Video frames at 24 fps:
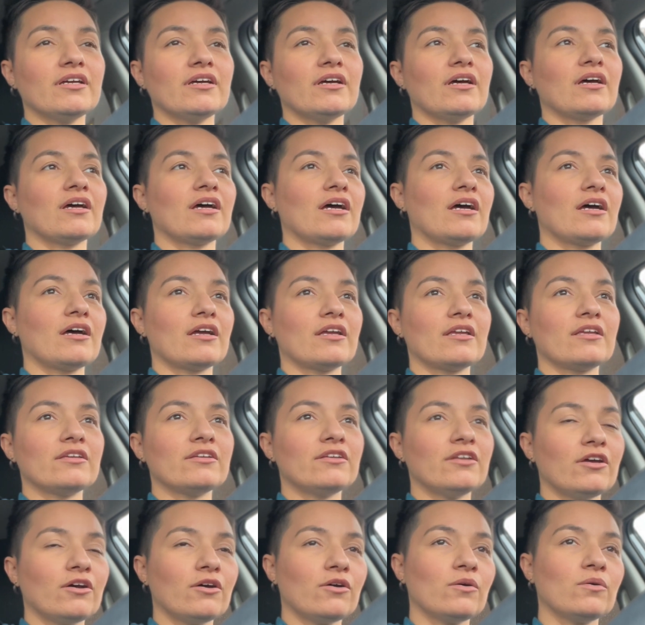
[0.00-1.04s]

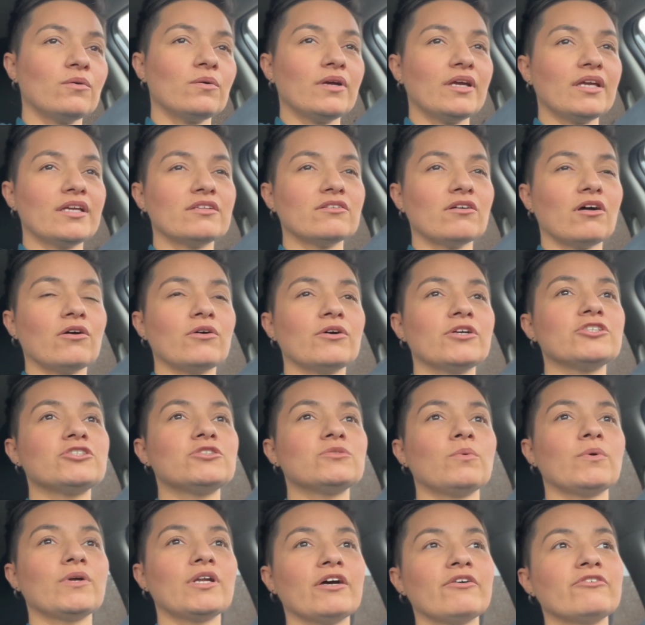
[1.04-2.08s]
acknowledged
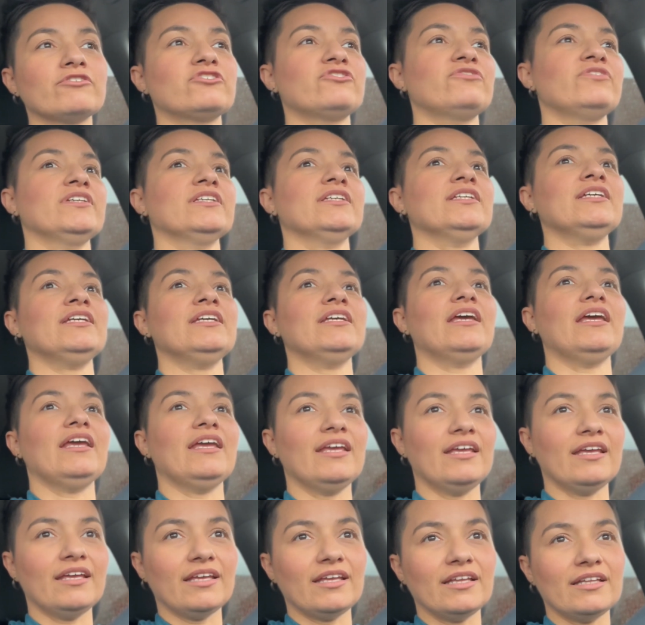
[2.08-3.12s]
what I was feeling
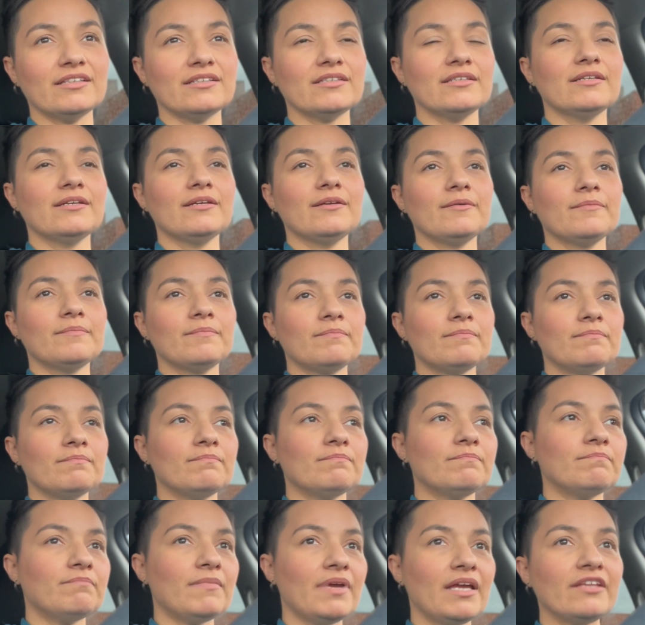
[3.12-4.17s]

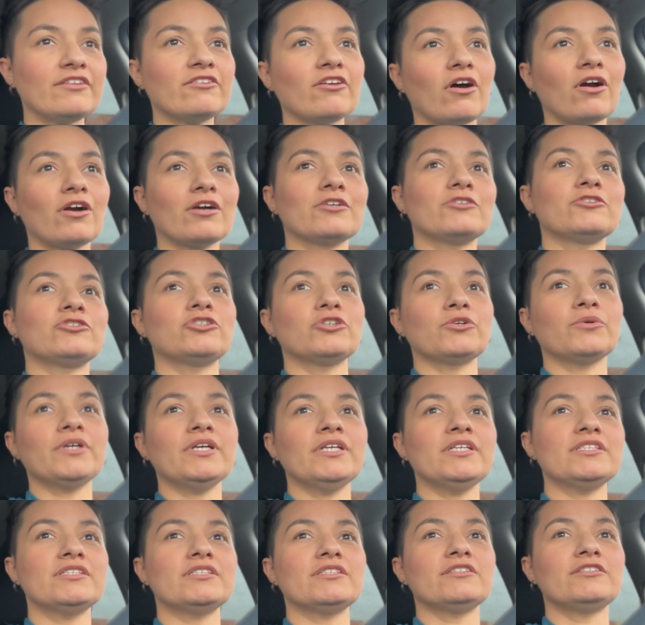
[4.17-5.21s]
and made the hard
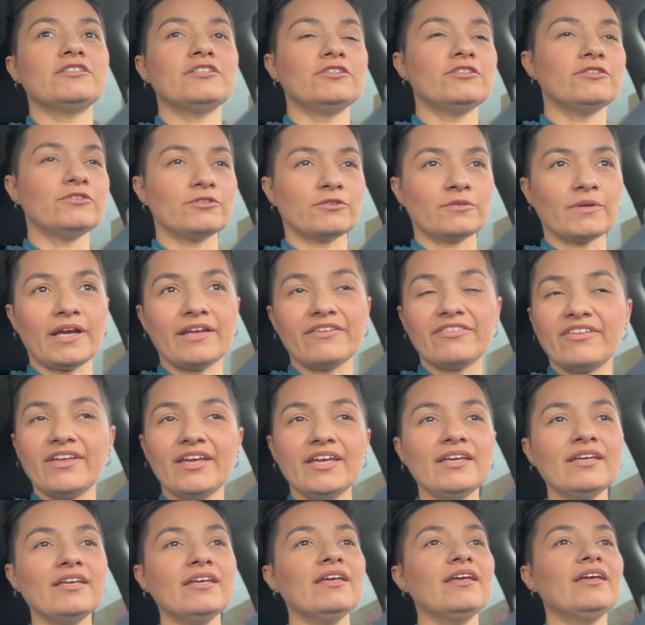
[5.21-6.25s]
choice to do the right
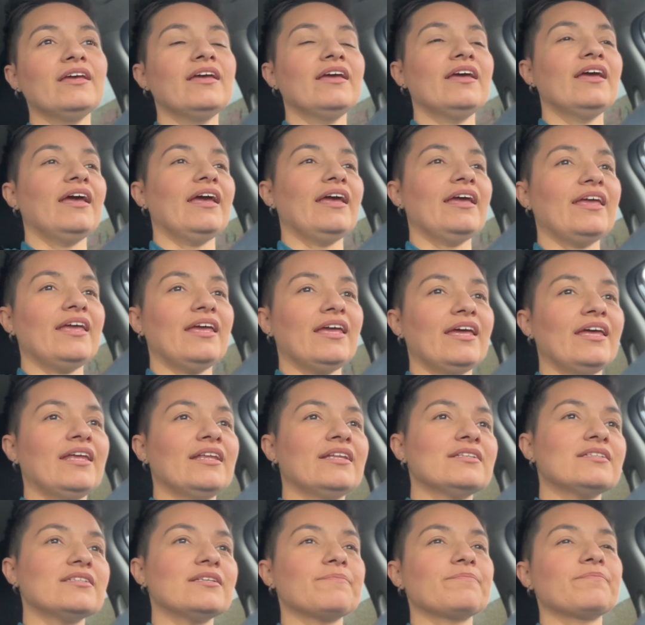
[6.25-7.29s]
thing.
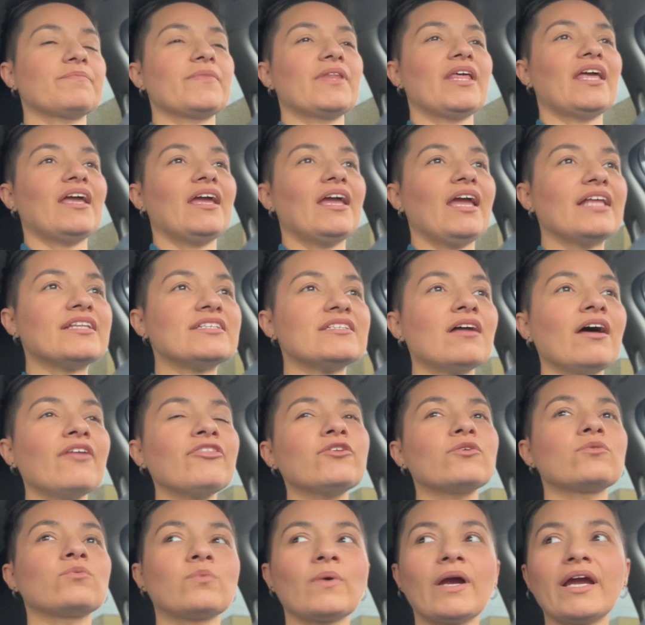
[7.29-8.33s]
And it's not
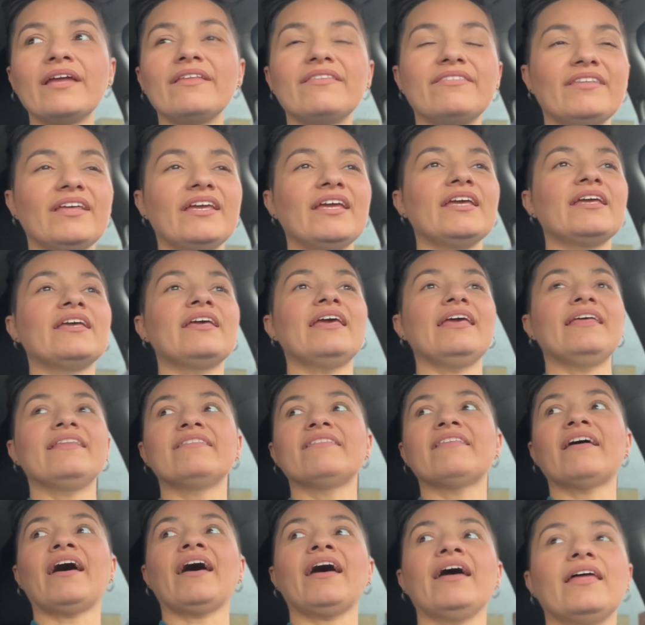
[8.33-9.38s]
the right thing in
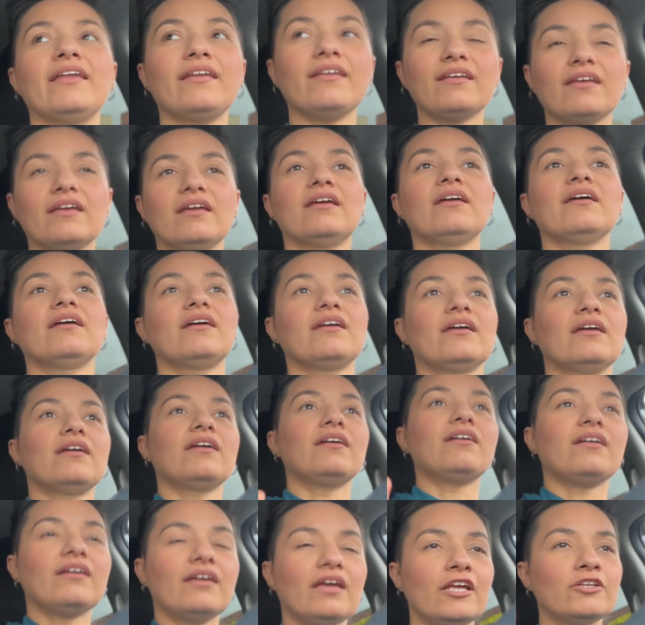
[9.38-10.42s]
that
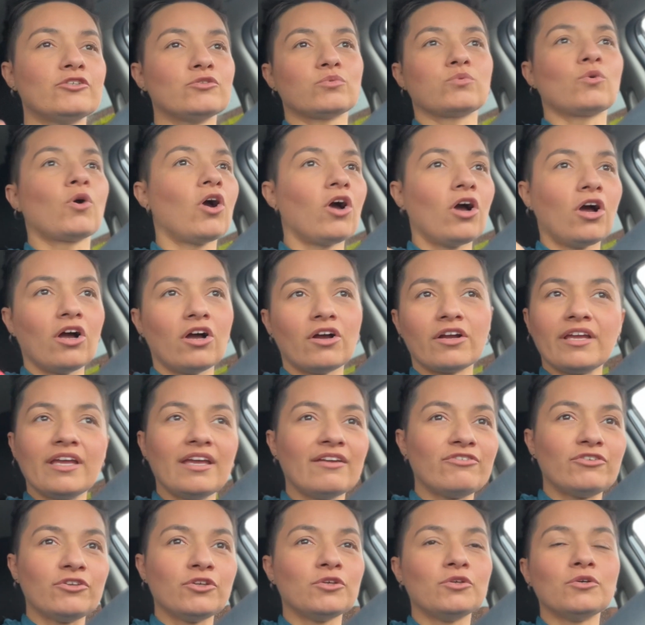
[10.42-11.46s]
it's wrong
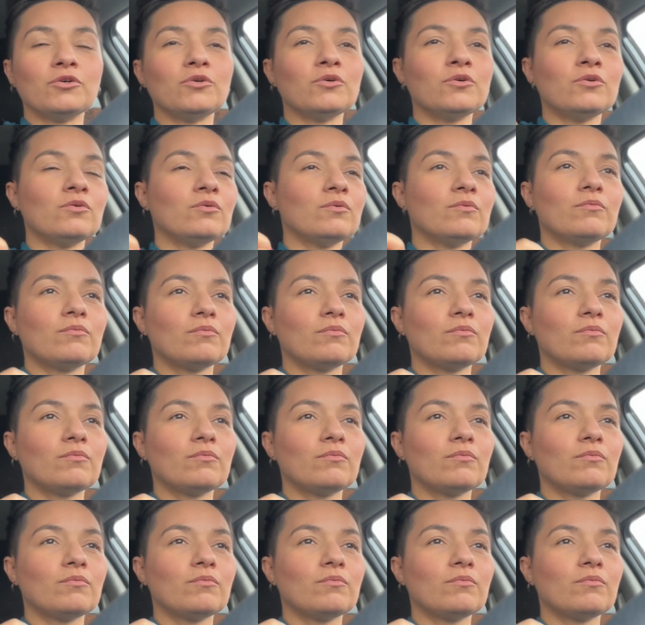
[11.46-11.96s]
if you